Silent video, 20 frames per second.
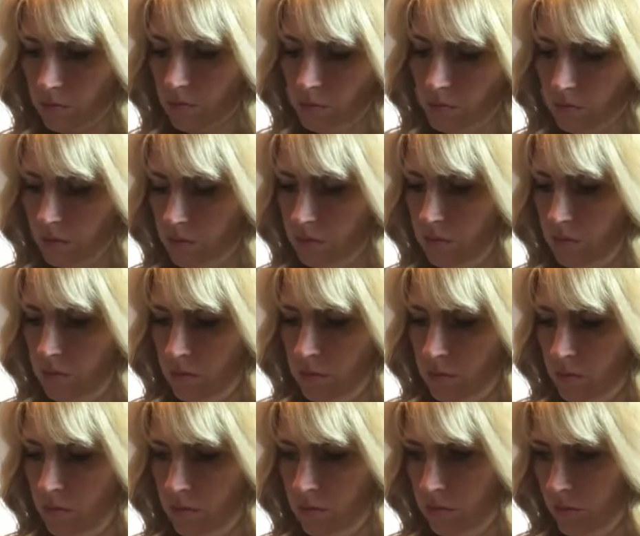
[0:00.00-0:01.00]

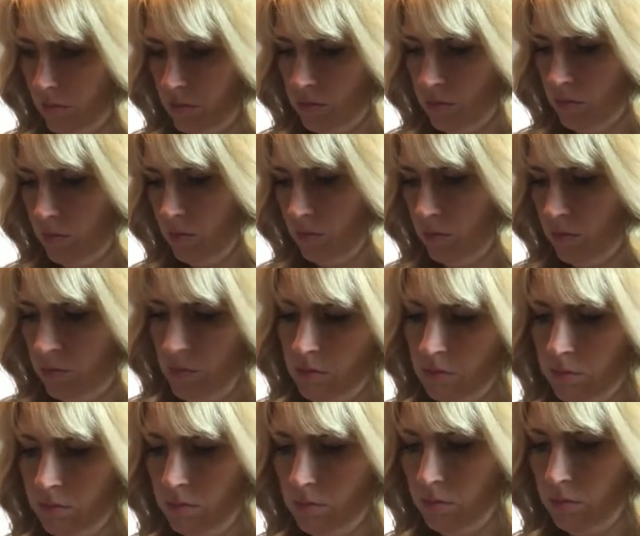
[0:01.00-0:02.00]

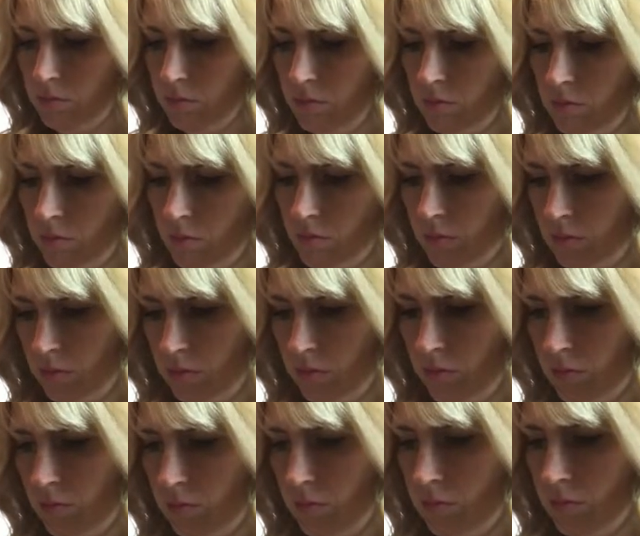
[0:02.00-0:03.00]

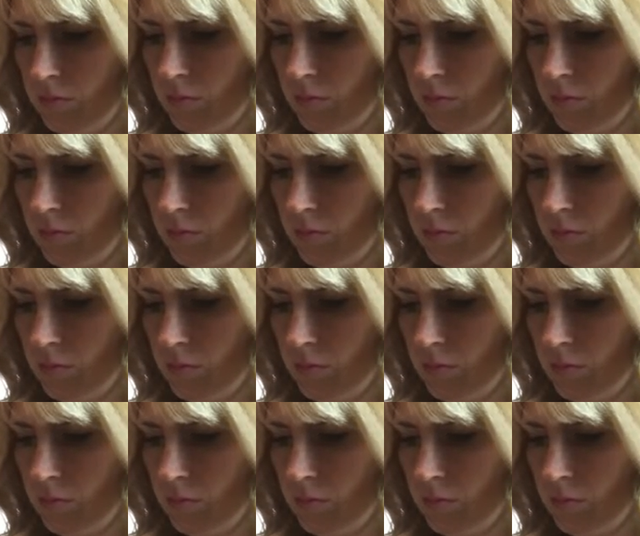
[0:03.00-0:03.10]
Nobody speaks.